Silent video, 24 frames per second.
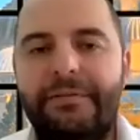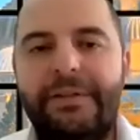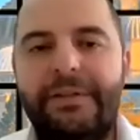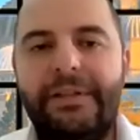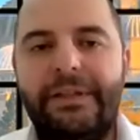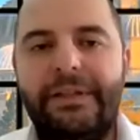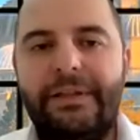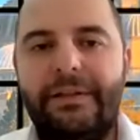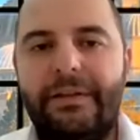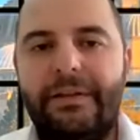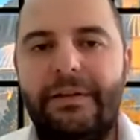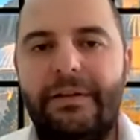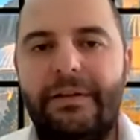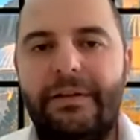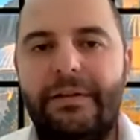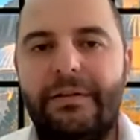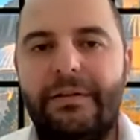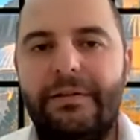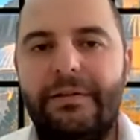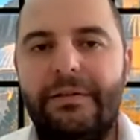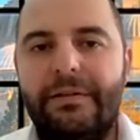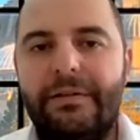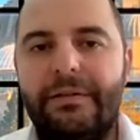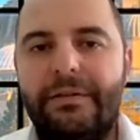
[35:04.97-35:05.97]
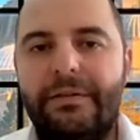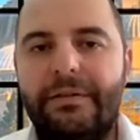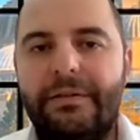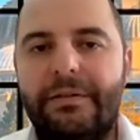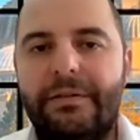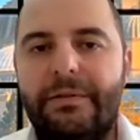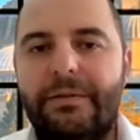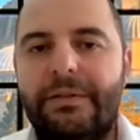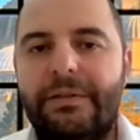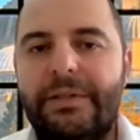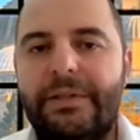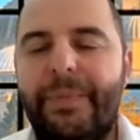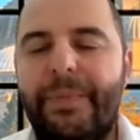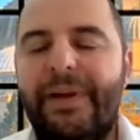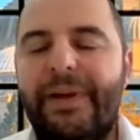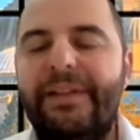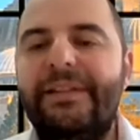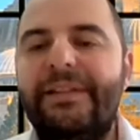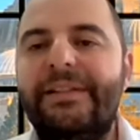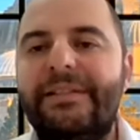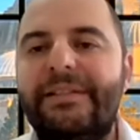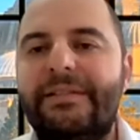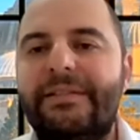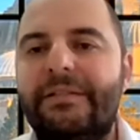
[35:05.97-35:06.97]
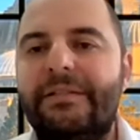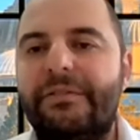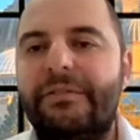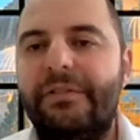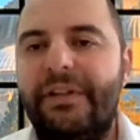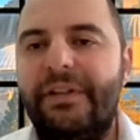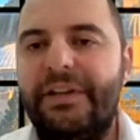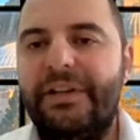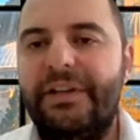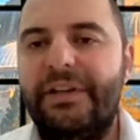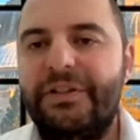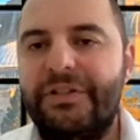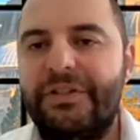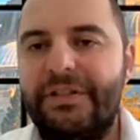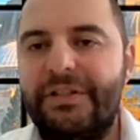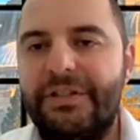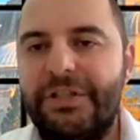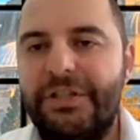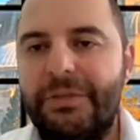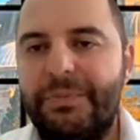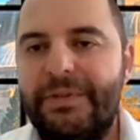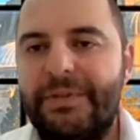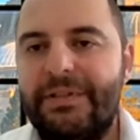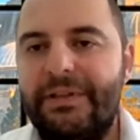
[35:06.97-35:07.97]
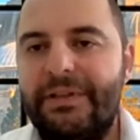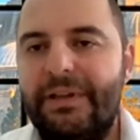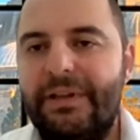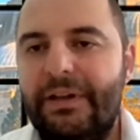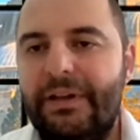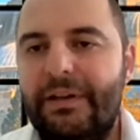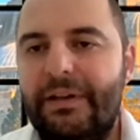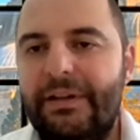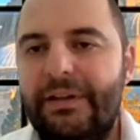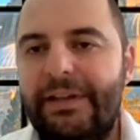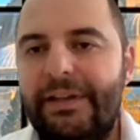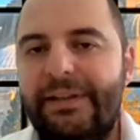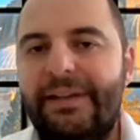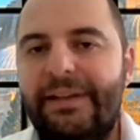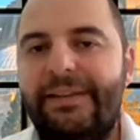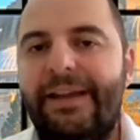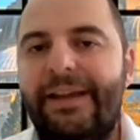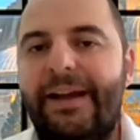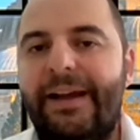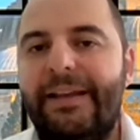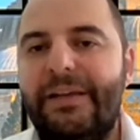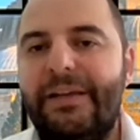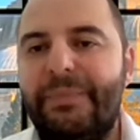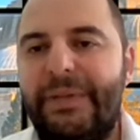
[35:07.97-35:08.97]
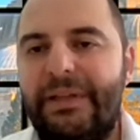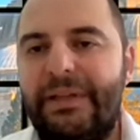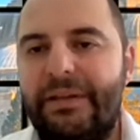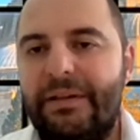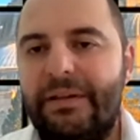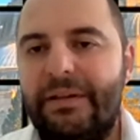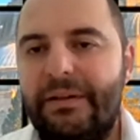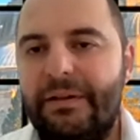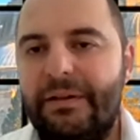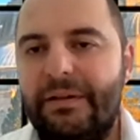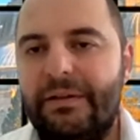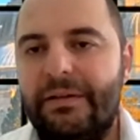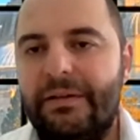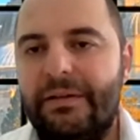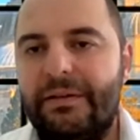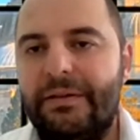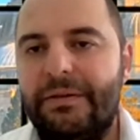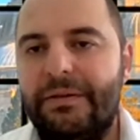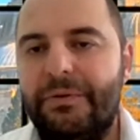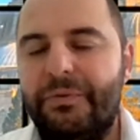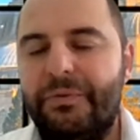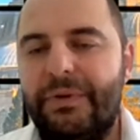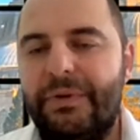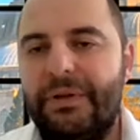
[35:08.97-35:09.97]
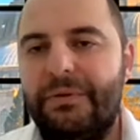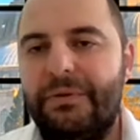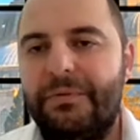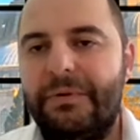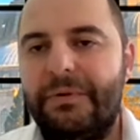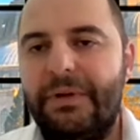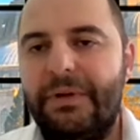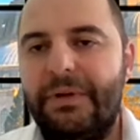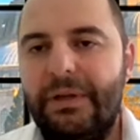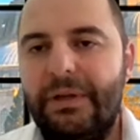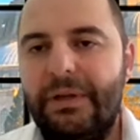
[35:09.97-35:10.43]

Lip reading: the dependency relationships in a dynamic view.